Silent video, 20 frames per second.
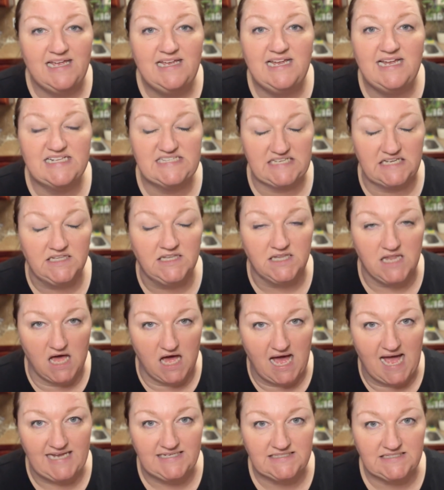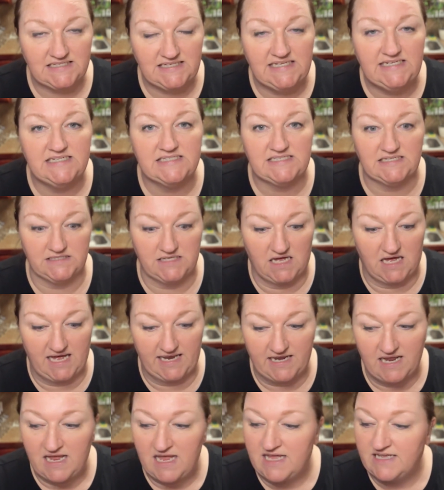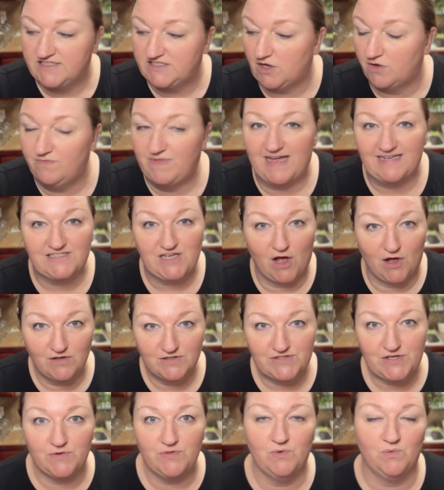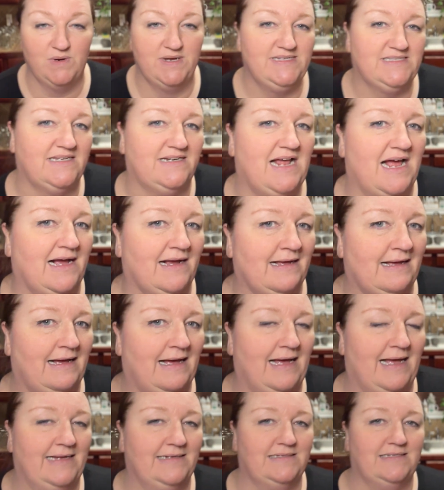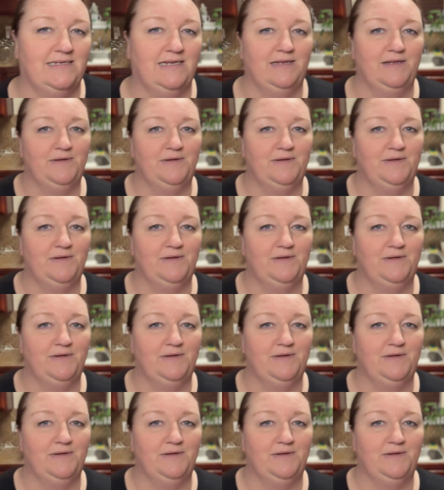It's a lot. It is a lot. So that's also the reason I got